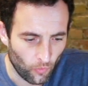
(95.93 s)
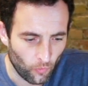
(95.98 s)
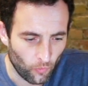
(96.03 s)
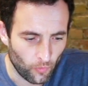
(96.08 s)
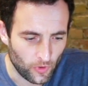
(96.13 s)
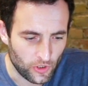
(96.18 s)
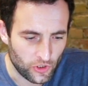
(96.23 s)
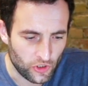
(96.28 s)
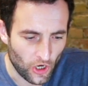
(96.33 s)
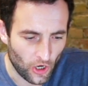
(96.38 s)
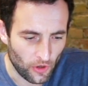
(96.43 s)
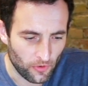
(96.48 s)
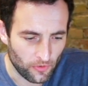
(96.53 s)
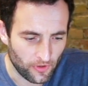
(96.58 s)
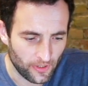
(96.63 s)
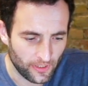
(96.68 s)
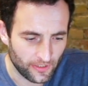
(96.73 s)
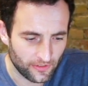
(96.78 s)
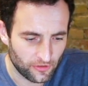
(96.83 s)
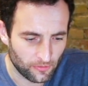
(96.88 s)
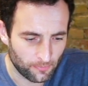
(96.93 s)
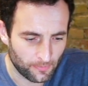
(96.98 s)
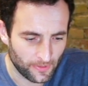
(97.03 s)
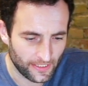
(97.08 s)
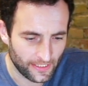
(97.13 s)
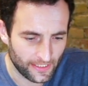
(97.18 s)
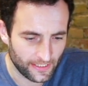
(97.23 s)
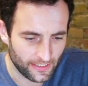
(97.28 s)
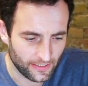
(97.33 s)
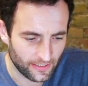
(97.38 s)
We don't need to
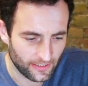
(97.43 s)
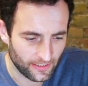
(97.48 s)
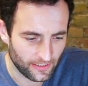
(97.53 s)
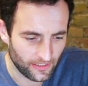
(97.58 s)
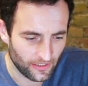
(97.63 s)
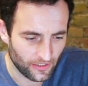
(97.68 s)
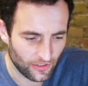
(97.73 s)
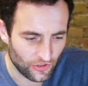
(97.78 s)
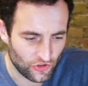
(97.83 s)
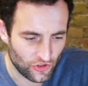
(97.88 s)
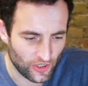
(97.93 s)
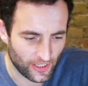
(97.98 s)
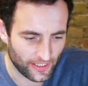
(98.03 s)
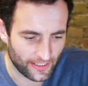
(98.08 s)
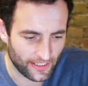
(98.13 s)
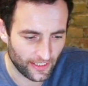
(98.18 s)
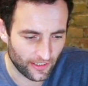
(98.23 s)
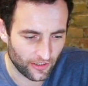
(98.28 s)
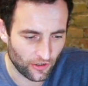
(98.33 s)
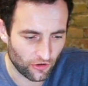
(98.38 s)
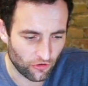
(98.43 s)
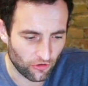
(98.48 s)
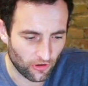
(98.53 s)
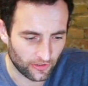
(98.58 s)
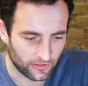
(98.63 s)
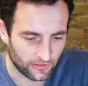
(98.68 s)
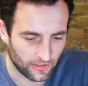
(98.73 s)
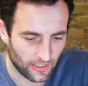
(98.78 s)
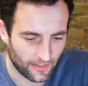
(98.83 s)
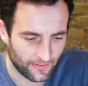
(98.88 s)
be jinking
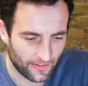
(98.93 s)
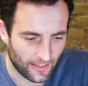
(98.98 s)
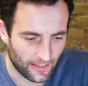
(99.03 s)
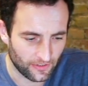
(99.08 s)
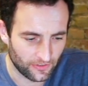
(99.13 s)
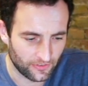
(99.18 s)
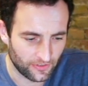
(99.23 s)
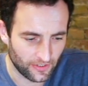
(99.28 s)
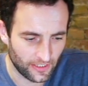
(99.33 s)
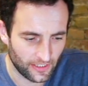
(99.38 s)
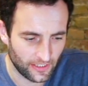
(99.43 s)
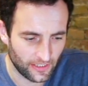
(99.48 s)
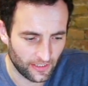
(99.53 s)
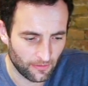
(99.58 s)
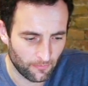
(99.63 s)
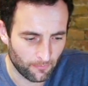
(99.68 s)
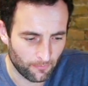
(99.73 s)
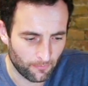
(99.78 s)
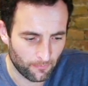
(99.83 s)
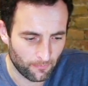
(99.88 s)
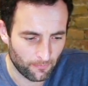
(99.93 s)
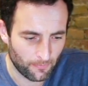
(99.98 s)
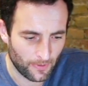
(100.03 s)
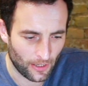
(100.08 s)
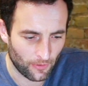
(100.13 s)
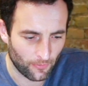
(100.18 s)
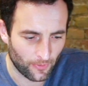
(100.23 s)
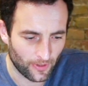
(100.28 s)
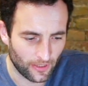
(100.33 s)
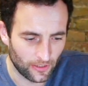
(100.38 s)
across like that. You see
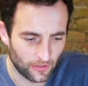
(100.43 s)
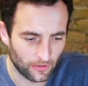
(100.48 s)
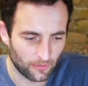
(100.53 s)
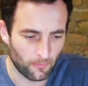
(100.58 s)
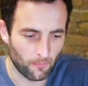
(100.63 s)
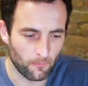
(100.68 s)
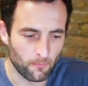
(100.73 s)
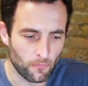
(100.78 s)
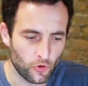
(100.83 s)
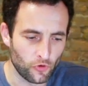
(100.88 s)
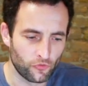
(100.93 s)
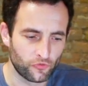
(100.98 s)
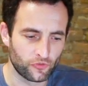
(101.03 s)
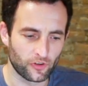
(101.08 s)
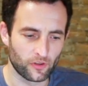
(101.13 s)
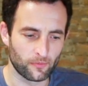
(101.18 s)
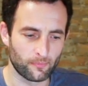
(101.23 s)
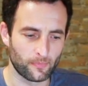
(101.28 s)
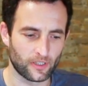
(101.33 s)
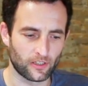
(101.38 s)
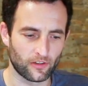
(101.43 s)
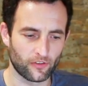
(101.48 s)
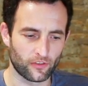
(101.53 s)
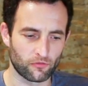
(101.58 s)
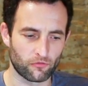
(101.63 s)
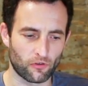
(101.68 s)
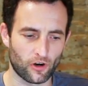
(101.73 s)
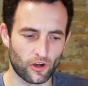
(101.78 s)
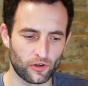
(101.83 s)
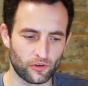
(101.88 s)
Powell moved to the middle of
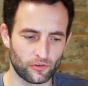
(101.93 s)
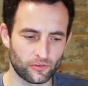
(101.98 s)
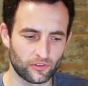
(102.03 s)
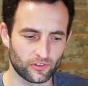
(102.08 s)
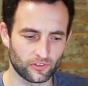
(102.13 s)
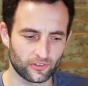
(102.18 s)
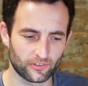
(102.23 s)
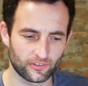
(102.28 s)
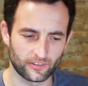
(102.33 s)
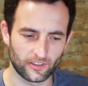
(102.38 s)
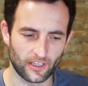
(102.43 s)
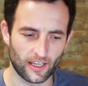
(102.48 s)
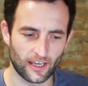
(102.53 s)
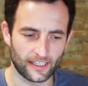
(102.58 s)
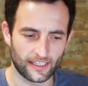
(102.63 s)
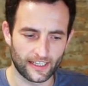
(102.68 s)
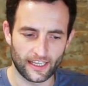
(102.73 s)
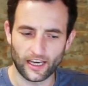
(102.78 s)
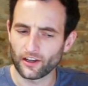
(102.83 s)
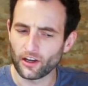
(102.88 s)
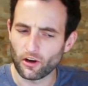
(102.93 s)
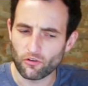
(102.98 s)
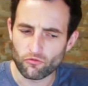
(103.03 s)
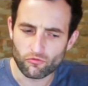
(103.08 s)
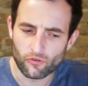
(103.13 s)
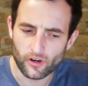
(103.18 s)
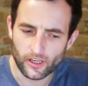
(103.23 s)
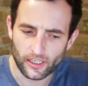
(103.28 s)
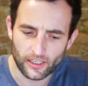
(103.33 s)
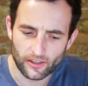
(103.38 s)
the road slightly. I
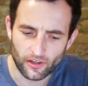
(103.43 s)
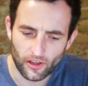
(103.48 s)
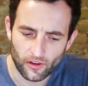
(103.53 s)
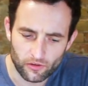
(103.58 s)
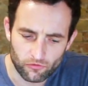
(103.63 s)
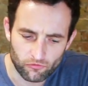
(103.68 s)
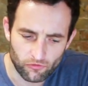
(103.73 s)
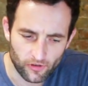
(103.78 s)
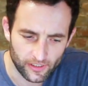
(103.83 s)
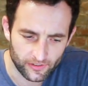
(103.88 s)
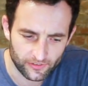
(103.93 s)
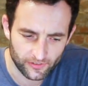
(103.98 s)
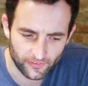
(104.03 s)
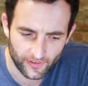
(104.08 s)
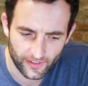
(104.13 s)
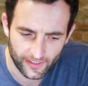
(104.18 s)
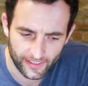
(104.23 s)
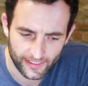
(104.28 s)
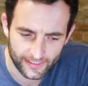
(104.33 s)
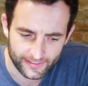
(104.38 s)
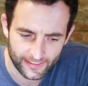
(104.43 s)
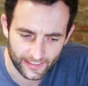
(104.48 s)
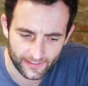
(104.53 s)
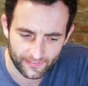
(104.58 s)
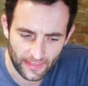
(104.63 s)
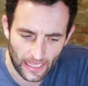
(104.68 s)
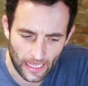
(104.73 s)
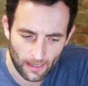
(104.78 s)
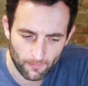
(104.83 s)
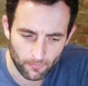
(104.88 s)
don't really know the reason that he
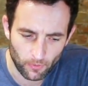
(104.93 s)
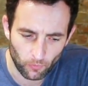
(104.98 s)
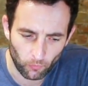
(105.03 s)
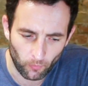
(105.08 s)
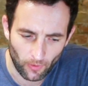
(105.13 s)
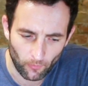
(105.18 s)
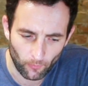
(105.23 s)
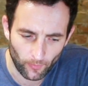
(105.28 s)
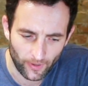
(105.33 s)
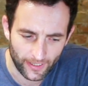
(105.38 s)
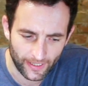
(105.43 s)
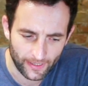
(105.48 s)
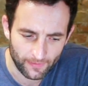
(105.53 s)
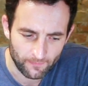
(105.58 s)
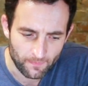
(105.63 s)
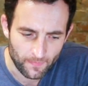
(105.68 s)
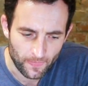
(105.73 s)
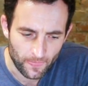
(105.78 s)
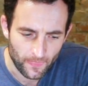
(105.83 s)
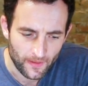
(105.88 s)
did that, but when we're